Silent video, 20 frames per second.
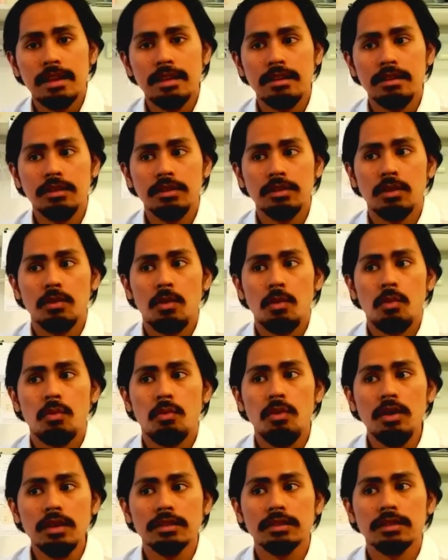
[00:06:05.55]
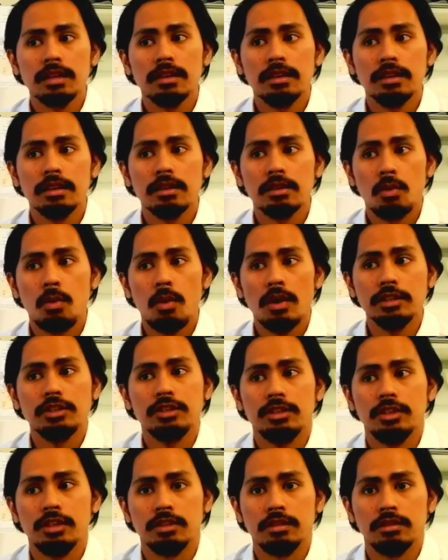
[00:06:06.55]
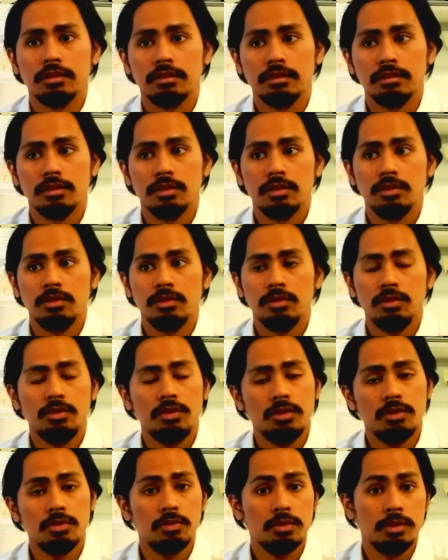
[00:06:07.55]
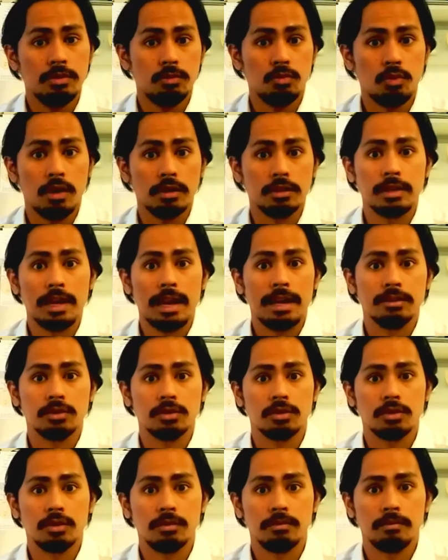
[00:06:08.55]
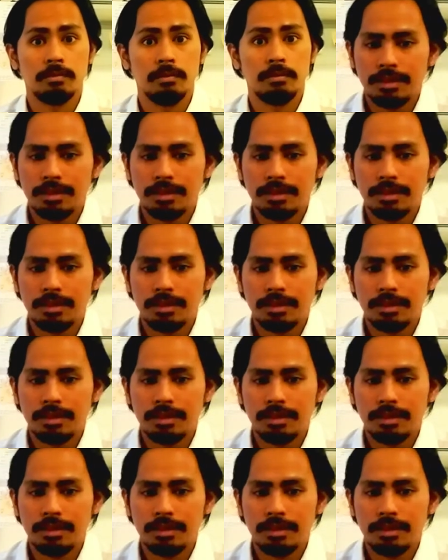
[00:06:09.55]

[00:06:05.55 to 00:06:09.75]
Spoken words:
is what question do you want to answer?